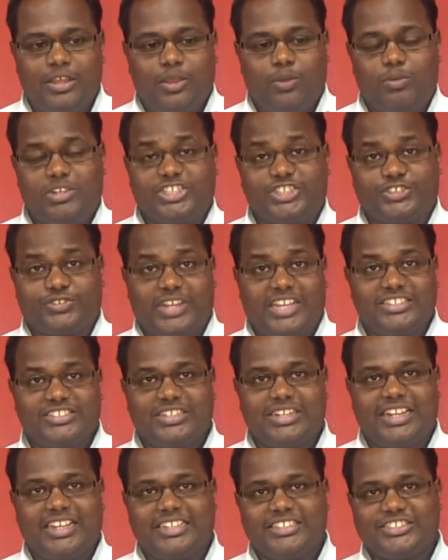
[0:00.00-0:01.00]
which
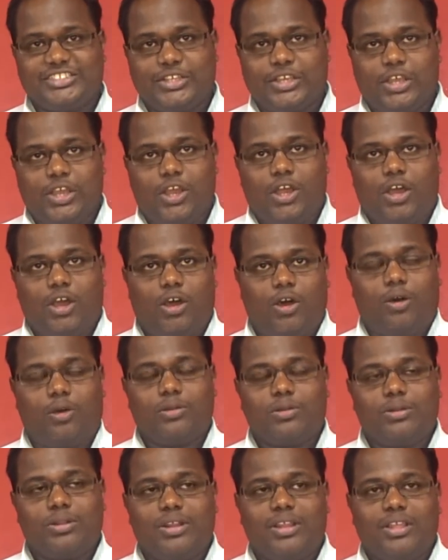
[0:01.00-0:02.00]
translates
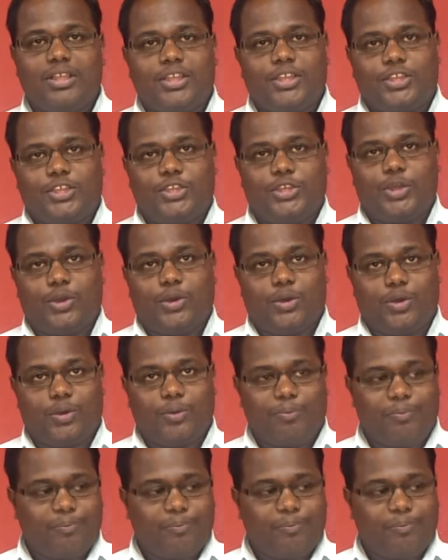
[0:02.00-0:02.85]
all your